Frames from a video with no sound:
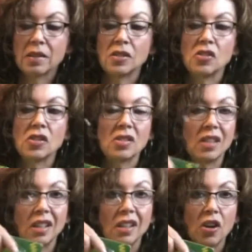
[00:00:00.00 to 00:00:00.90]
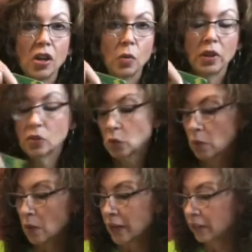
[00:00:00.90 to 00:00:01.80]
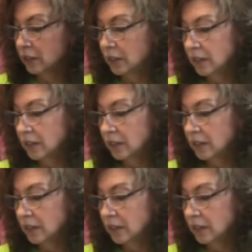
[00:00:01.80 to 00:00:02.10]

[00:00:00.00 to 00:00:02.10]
It's just any hardware store wire.